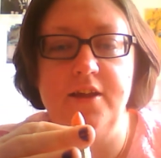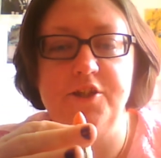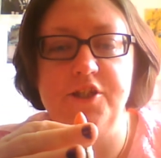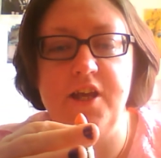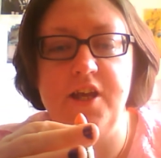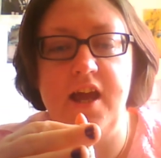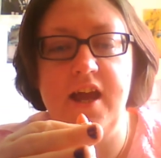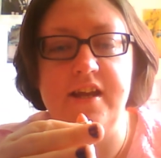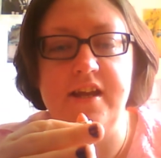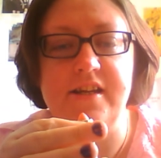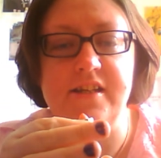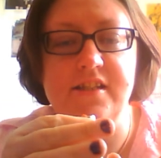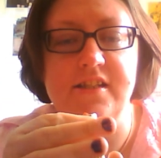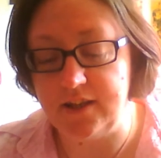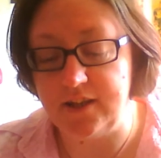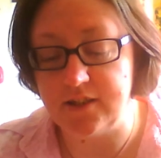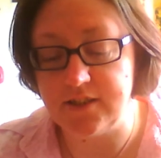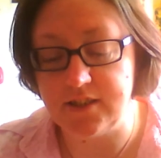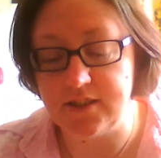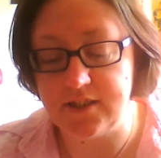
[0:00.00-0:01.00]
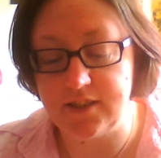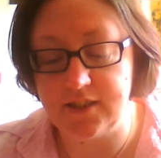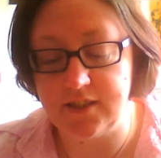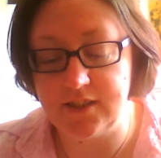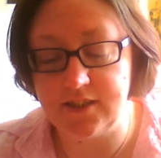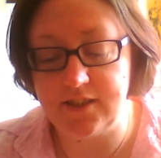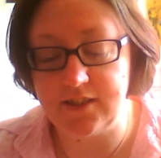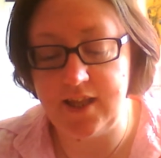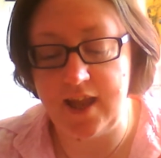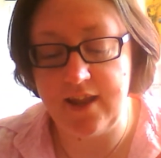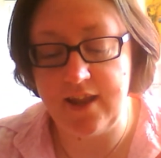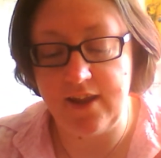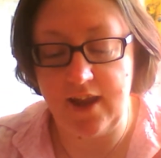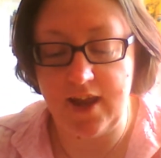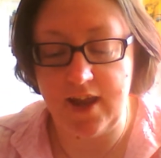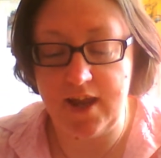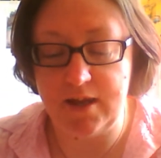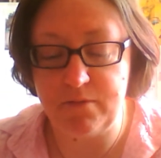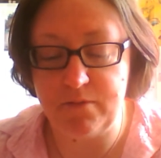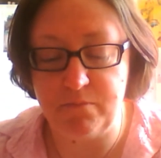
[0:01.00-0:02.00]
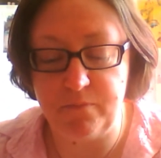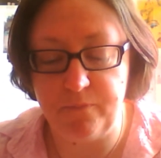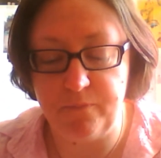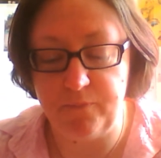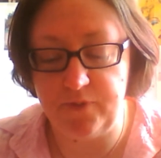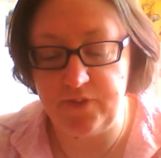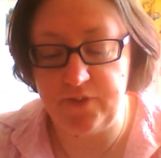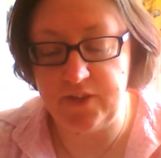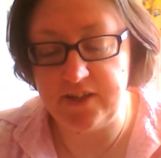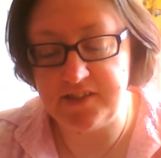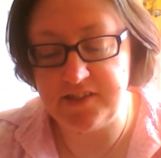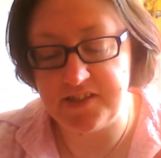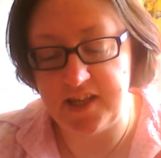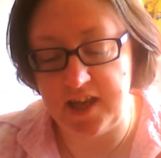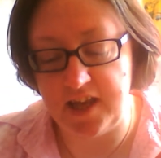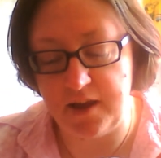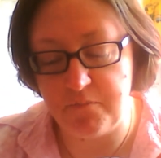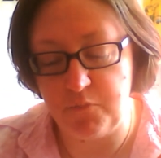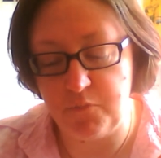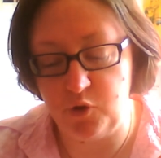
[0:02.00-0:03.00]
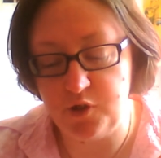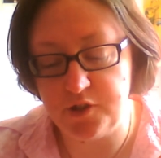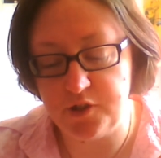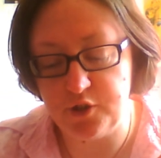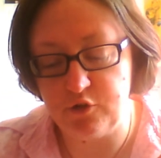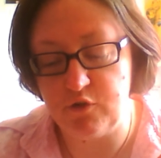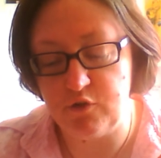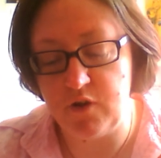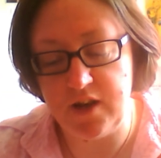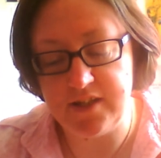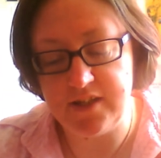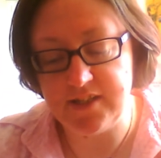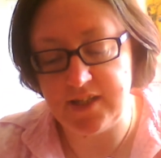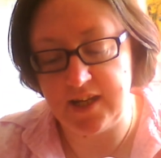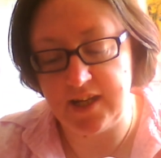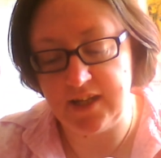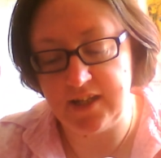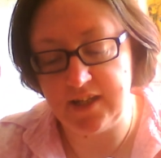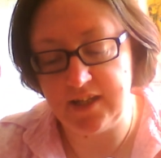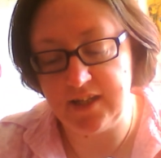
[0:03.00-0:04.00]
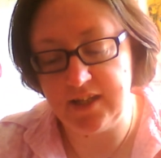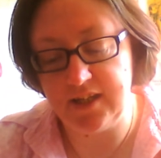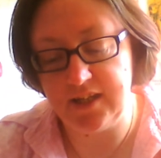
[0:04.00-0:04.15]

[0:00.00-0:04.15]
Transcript: shade and it's, they are, these are moisturising